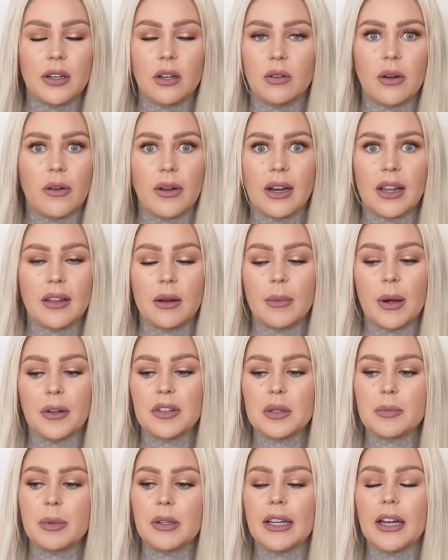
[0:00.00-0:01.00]
I don't know anything about
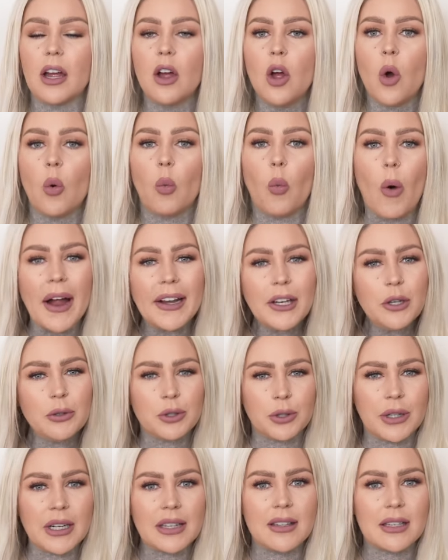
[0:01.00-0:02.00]
this, but like, why do you
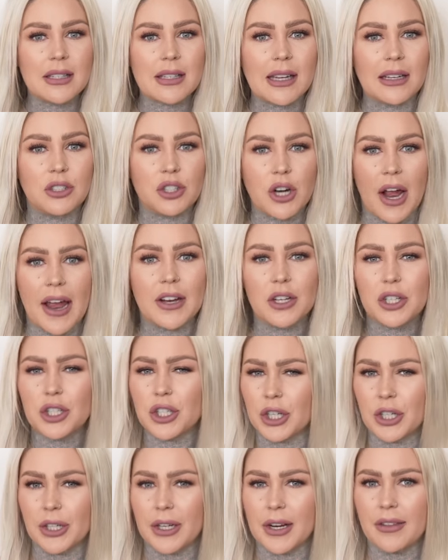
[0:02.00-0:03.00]
drink this, like, giant
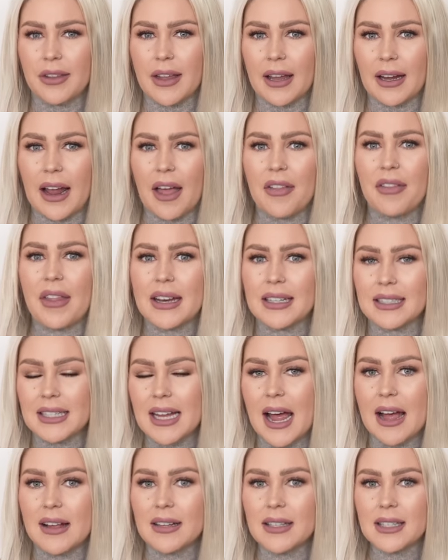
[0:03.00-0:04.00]
sugary thing and then
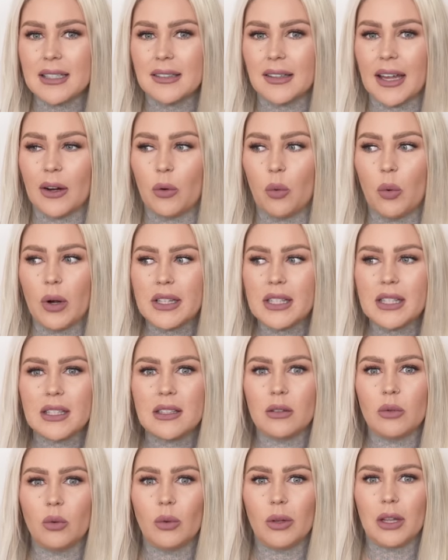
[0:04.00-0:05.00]
test? Like, what's,
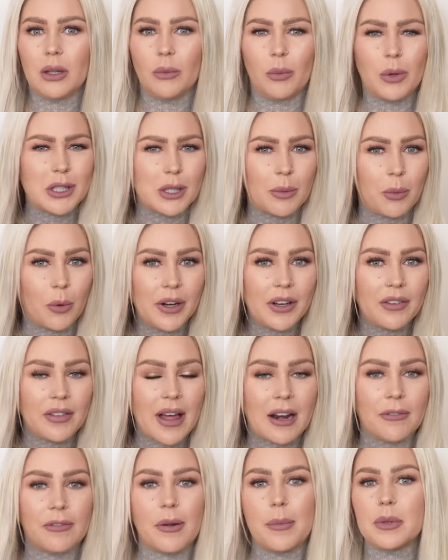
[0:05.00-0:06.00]
what's the point of
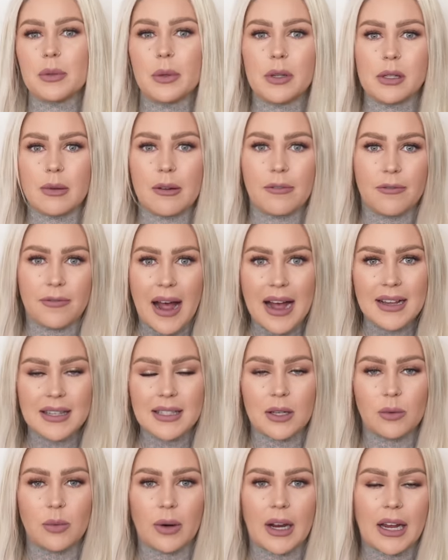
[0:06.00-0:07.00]
that if I'm supposed to be
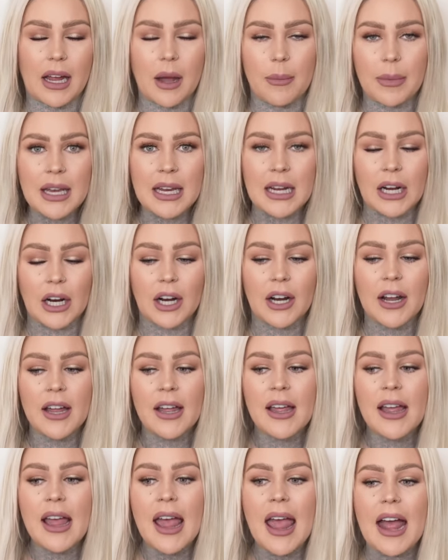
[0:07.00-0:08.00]
fasted when I come in here?
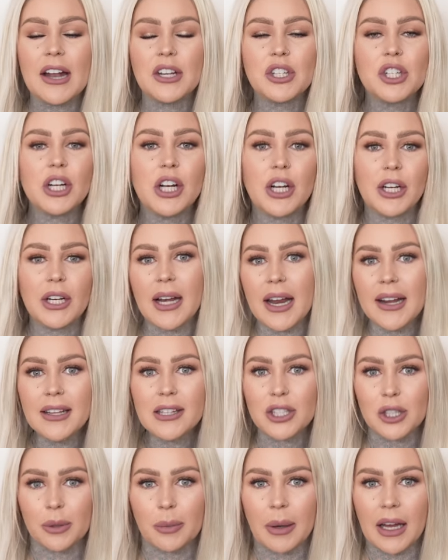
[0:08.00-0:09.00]
And she couldn't
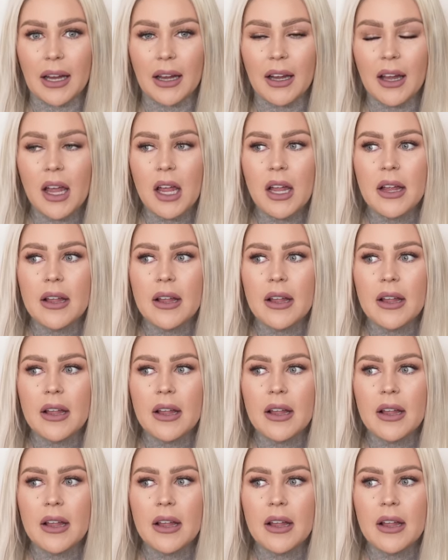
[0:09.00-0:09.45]
answer me.